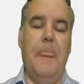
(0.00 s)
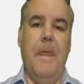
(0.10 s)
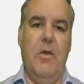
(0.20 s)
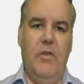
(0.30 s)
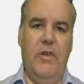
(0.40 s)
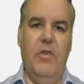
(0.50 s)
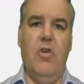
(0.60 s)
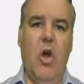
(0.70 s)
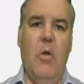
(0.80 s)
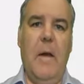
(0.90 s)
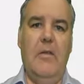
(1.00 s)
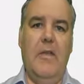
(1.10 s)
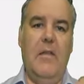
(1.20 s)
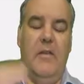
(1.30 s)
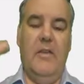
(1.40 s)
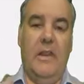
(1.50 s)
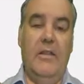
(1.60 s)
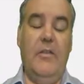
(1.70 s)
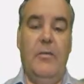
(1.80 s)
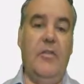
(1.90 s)
You see on your home page there's a
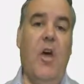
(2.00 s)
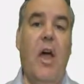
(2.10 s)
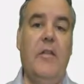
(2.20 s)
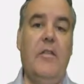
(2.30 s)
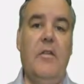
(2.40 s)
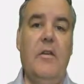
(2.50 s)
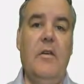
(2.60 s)
list of sites.